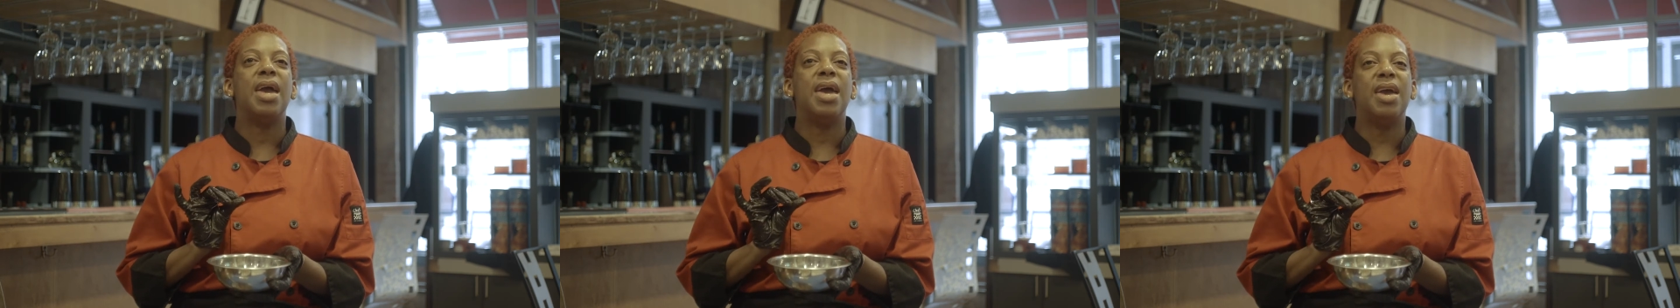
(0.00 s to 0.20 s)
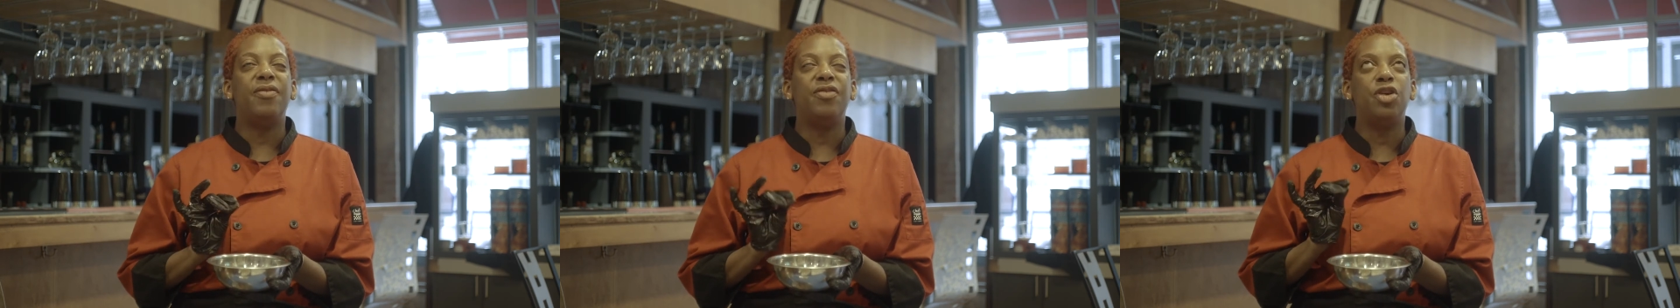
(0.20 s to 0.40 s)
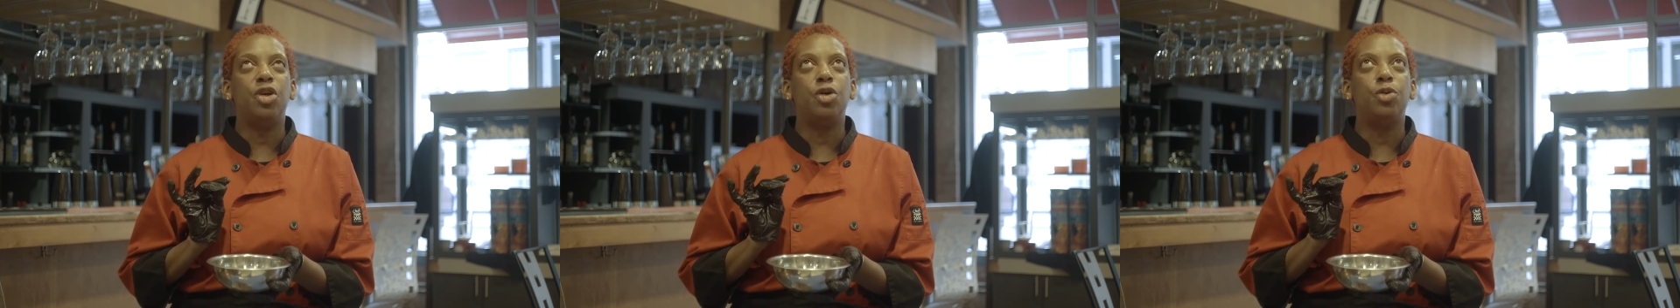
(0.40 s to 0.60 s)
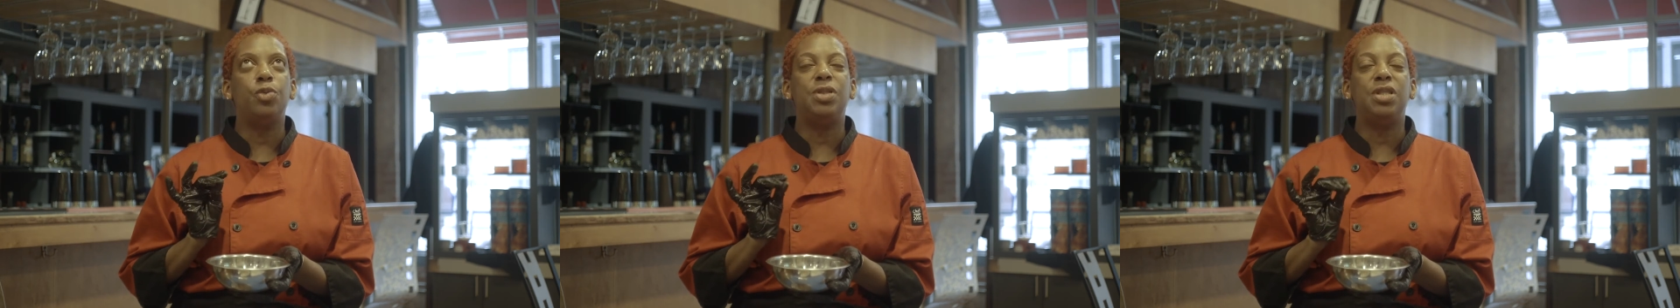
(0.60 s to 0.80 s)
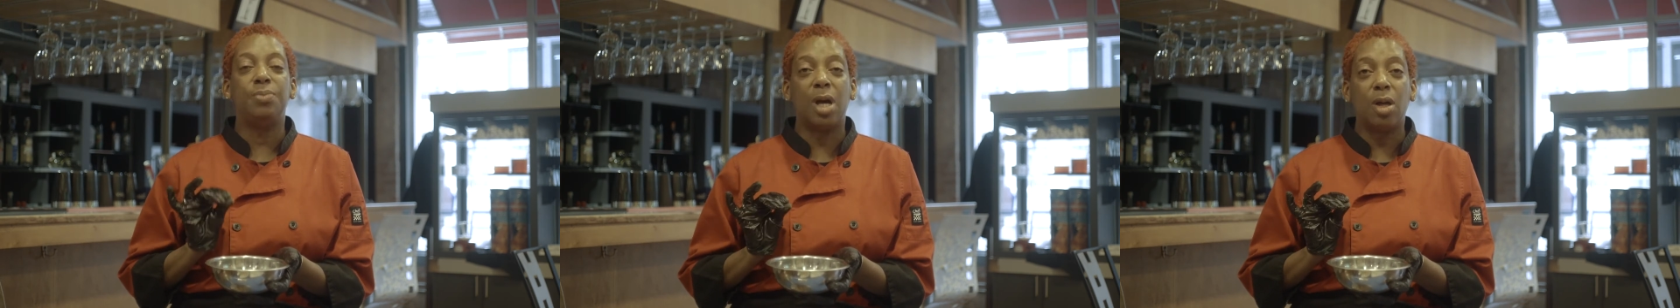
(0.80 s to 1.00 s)
If you
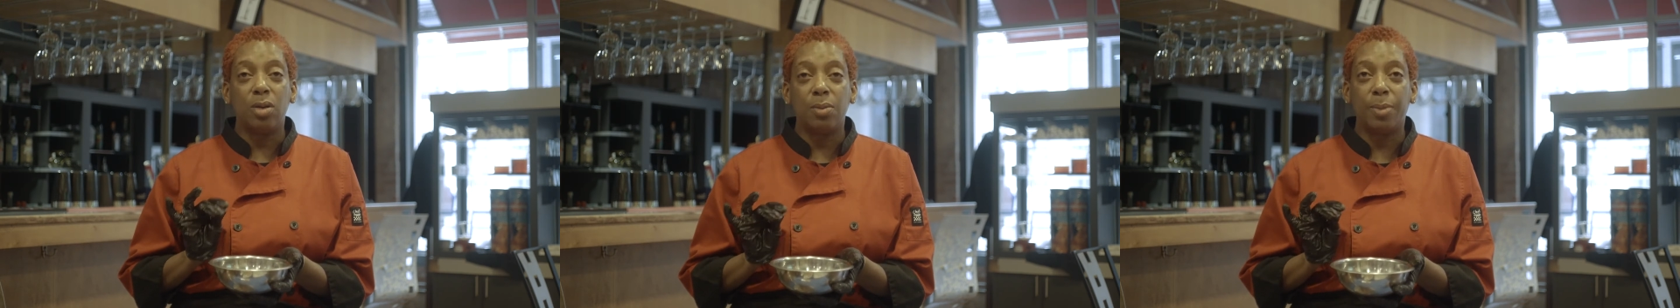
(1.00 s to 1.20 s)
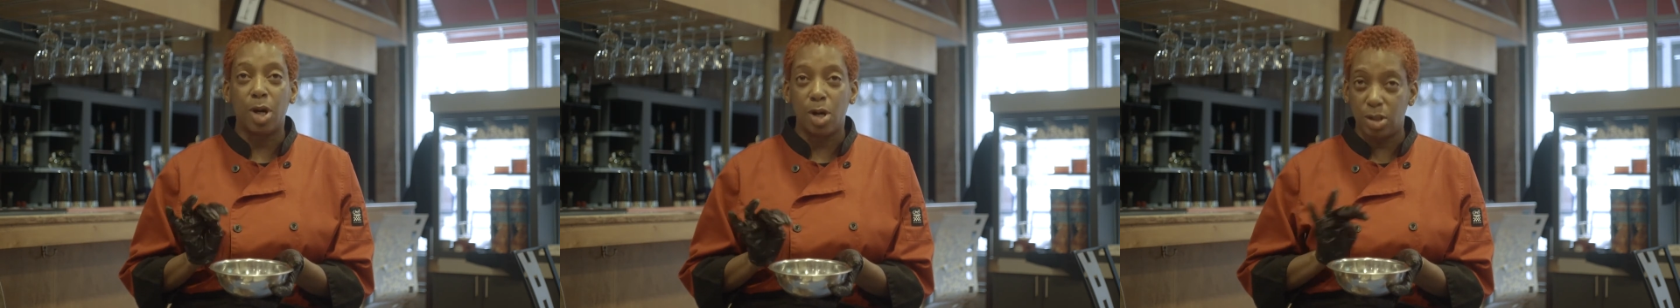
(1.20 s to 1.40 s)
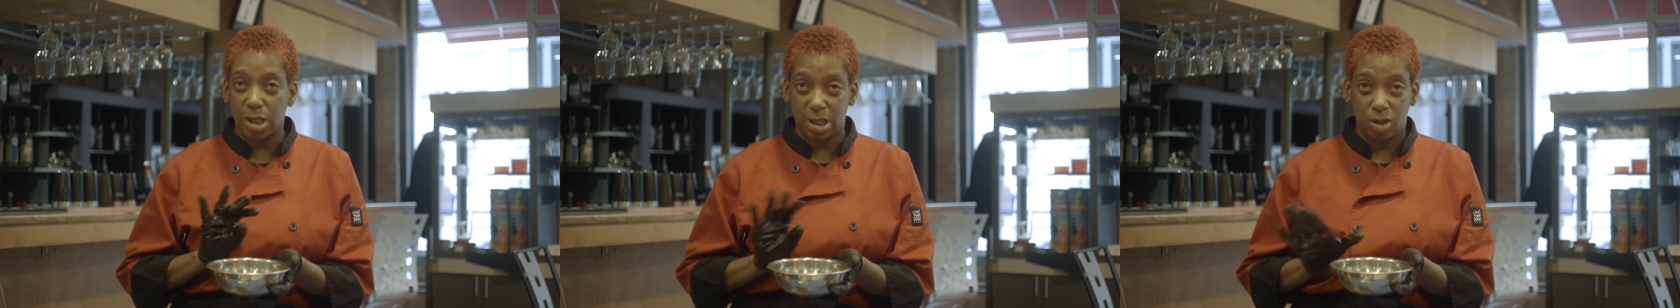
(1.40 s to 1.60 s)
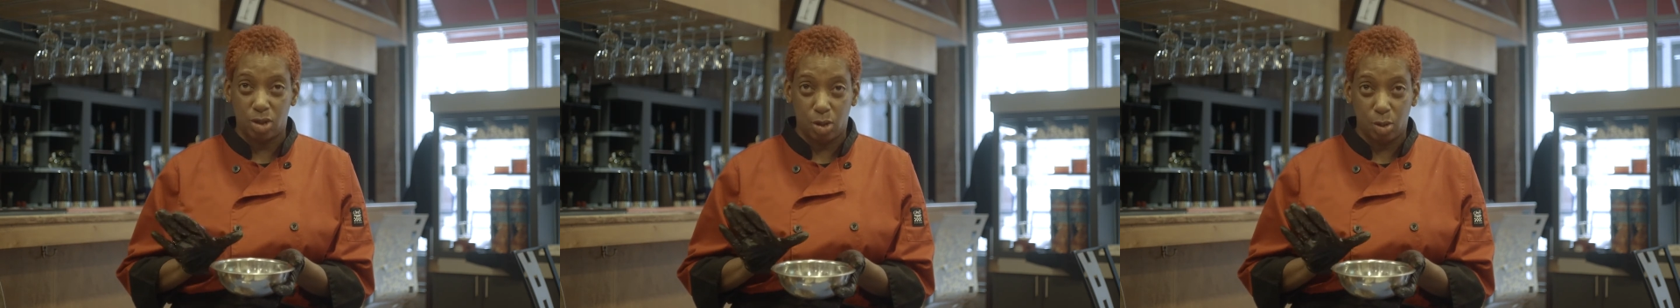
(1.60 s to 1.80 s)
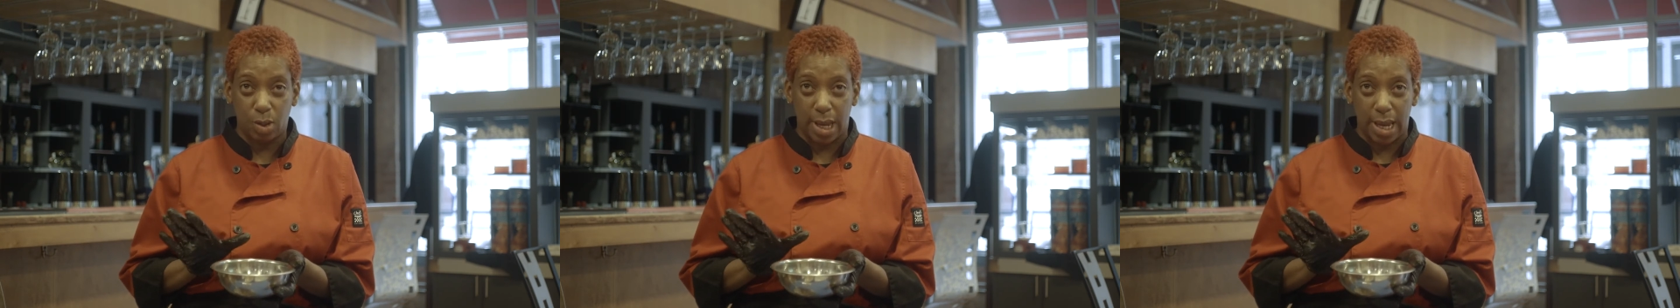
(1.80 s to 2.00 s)
smell them burnt, it's
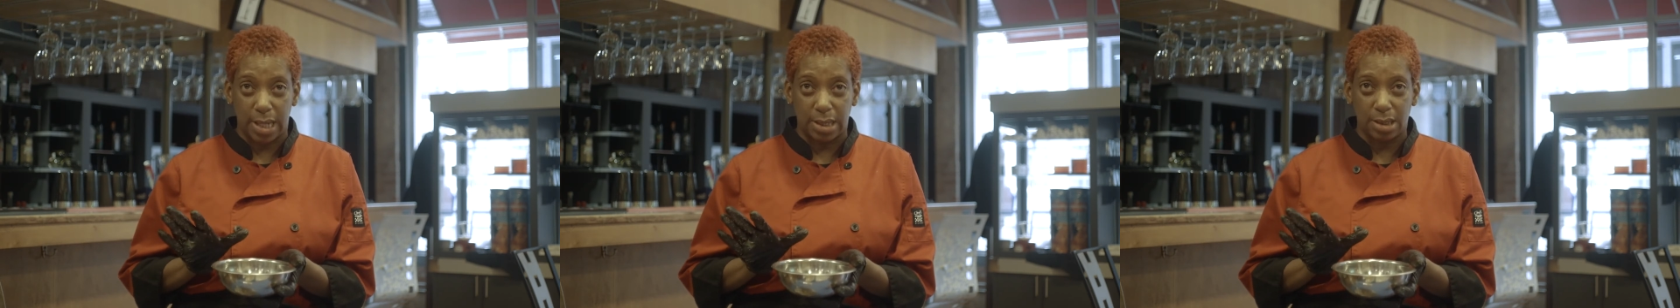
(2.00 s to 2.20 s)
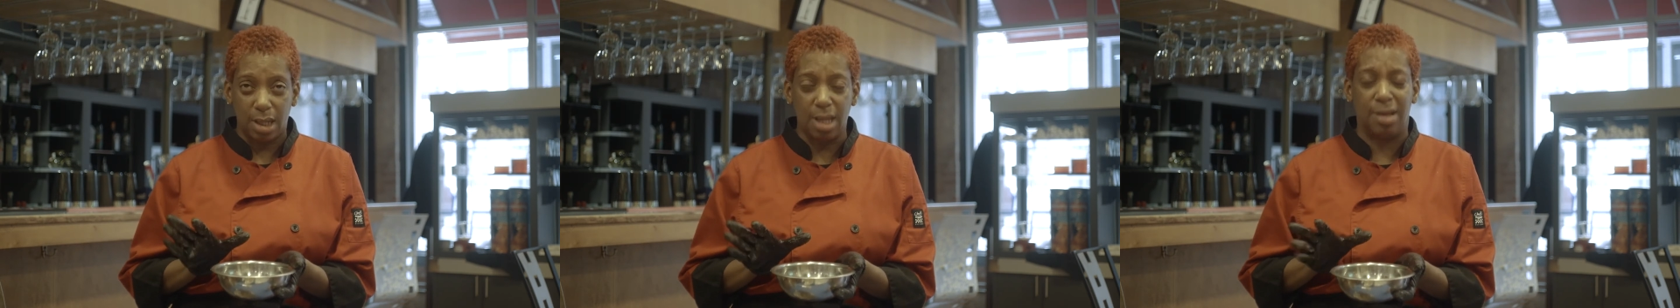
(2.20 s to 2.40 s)
too late.